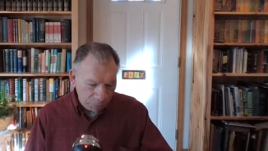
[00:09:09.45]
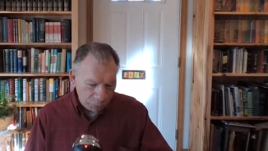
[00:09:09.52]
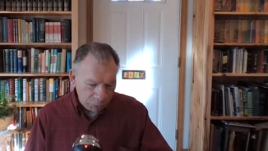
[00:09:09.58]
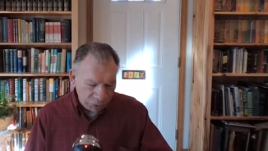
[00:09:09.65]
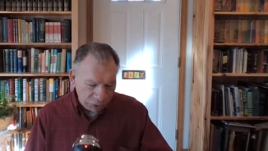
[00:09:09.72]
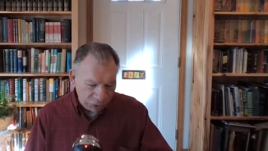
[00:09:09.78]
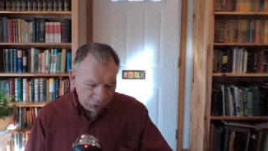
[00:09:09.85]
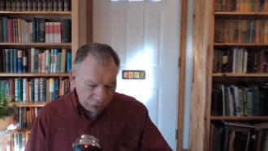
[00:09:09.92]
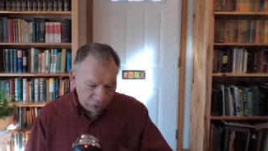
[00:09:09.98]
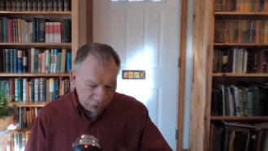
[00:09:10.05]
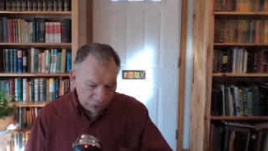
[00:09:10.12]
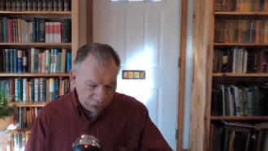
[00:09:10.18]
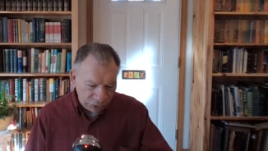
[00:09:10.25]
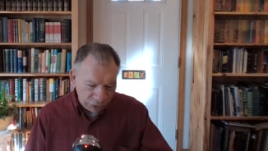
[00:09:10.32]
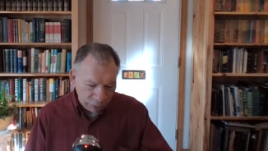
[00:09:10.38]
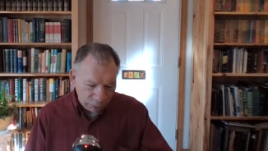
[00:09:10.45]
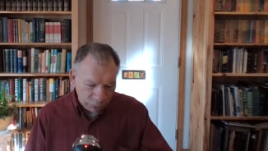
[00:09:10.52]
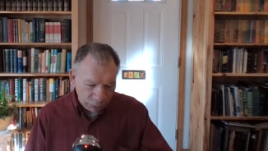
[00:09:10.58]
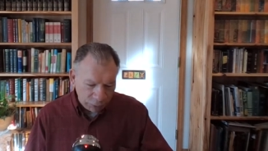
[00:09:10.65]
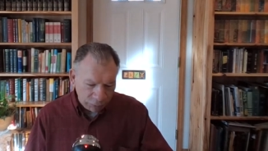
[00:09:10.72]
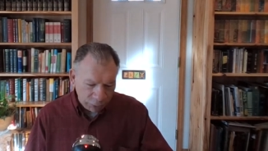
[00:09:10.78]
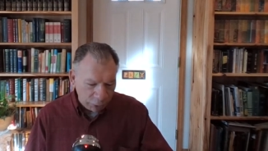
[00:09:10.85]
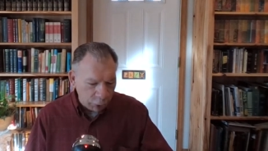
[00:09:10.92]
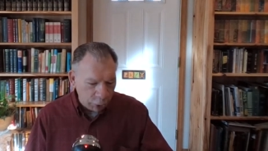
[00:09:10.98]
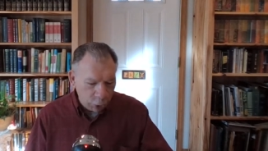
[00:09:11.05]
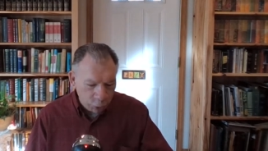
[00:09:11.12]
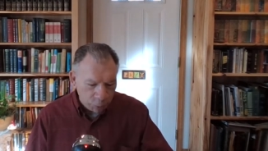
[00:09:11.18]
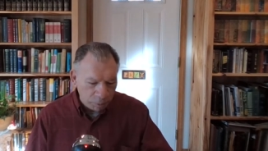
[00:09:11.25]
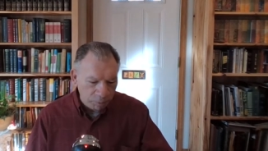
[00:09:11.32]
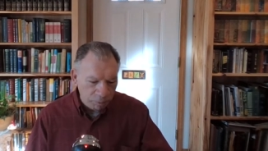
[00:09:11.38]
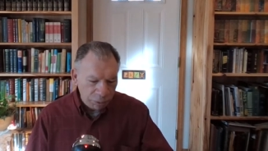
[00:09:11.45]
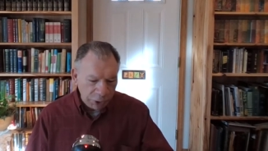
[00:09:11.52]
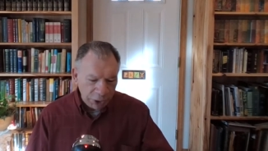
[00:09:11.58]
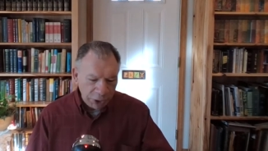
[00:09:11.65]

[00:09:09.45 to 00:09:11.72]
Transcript: When Jesus is the Lord of our home,